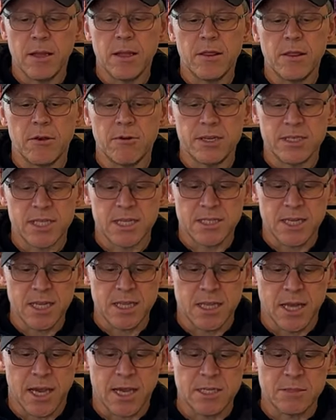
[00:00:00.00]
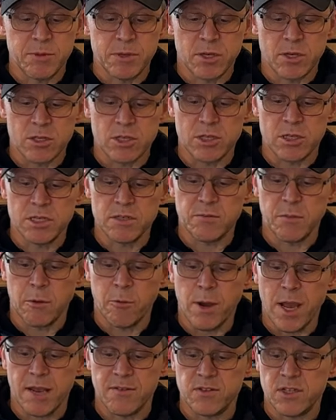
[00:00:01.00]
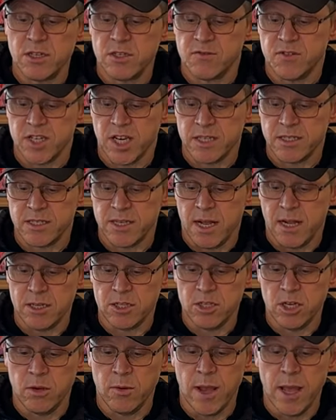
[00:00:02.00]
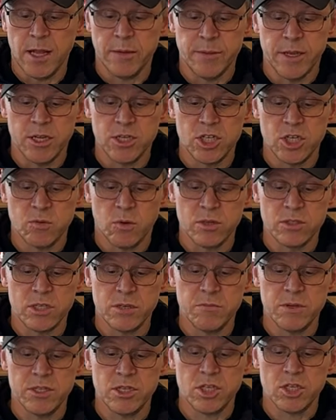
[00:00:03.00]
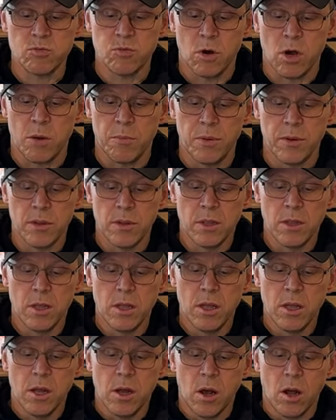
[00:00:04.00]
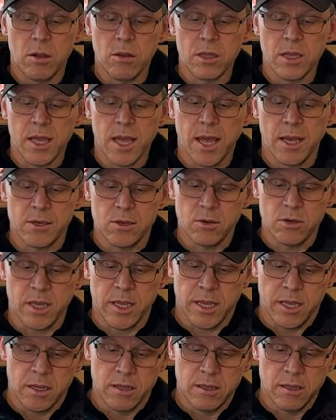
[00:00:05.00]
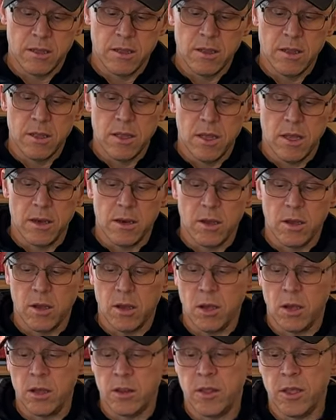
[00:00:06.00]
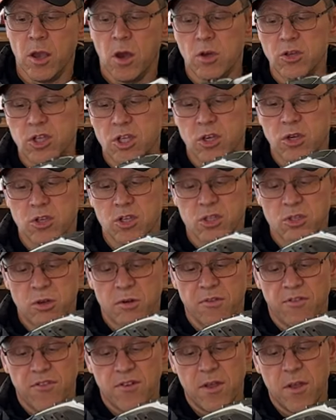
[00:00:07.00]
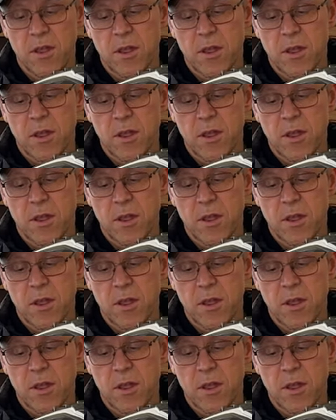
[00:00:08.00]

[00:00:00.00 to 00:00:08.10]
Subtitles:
The reason I did that is because it's my wife's, it's Chantal's new helmet, and she wanted me to swap all the cardo gear and the audio stuff